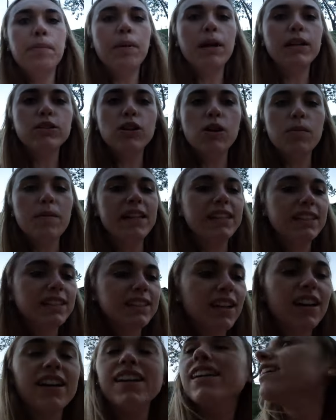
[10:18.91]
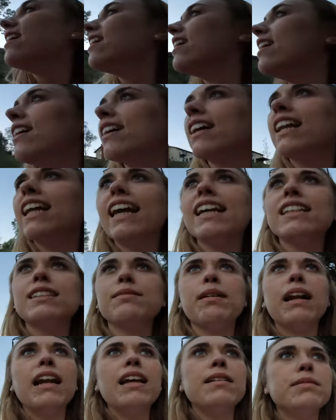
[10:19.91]
But Tom is, so I'm going to get
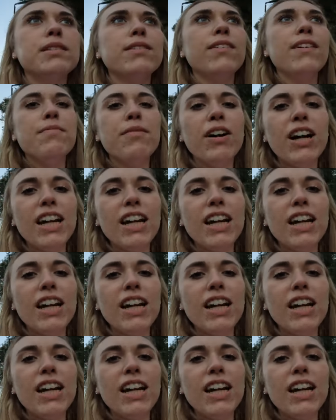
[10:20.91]
some clips of him